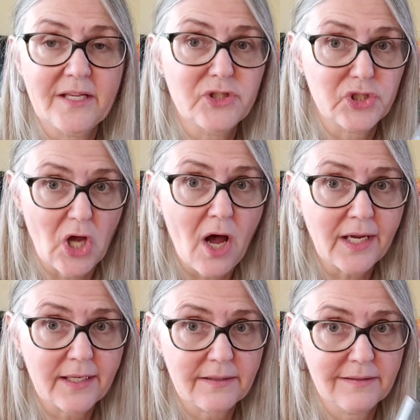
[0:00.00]

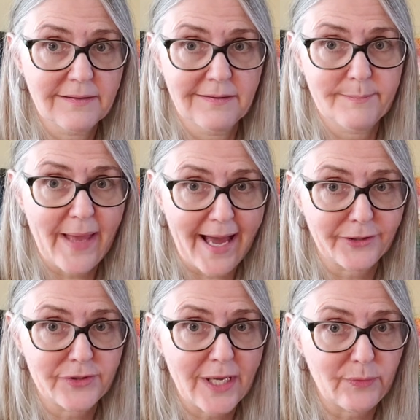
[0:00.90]
sock
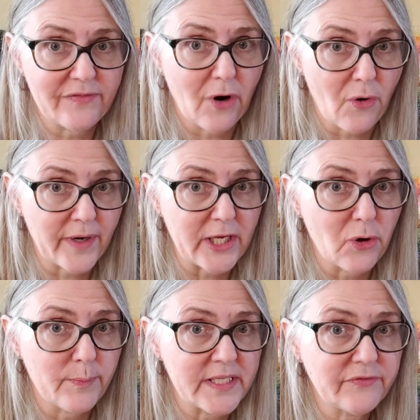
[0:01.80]
pattern that we've already
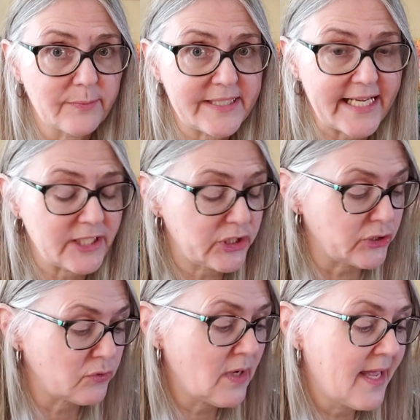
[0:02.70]
opened from day
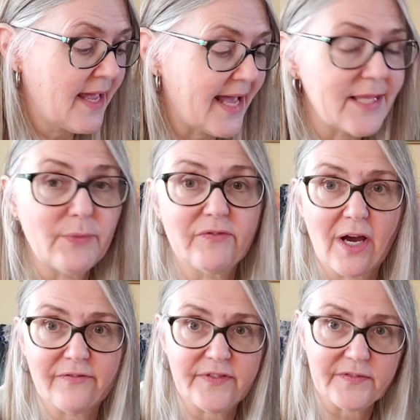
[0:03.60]
2. And then we've
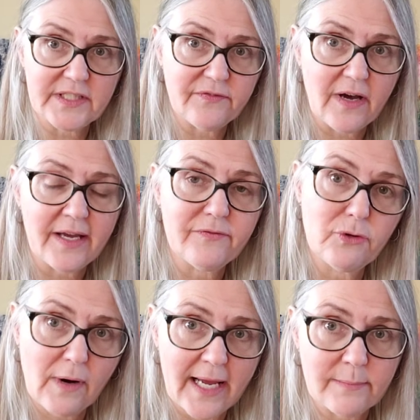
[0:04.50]
got
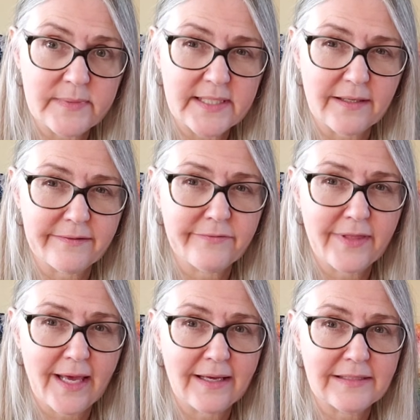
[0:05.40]
55 grams
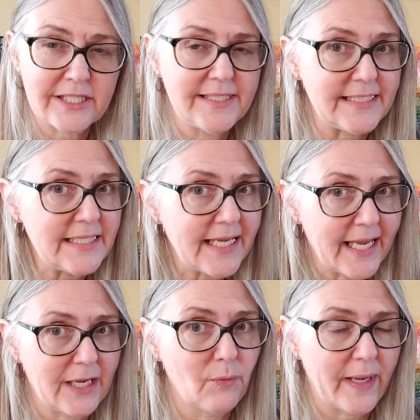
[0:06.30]
of that
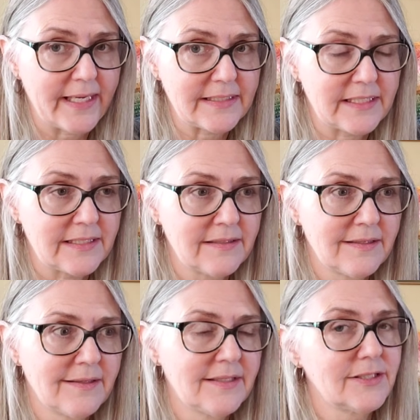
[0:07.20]
DK weight.
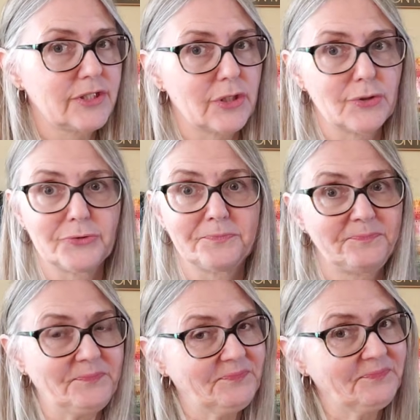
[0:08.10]
So